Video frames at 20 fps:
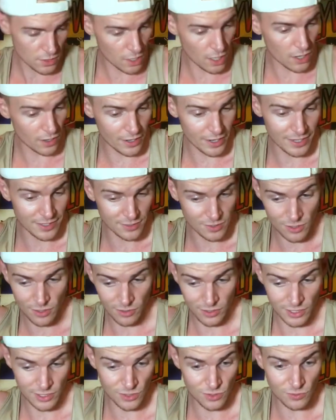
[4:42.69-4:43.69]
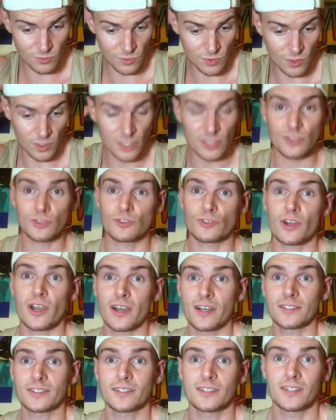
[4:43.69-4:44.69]
All right, so let's try
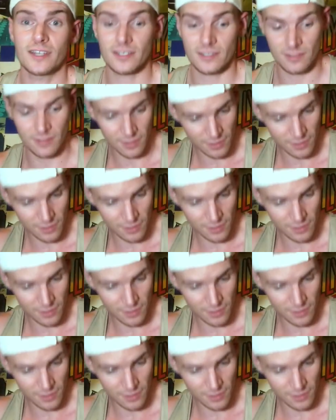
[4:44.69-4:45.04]
on to the next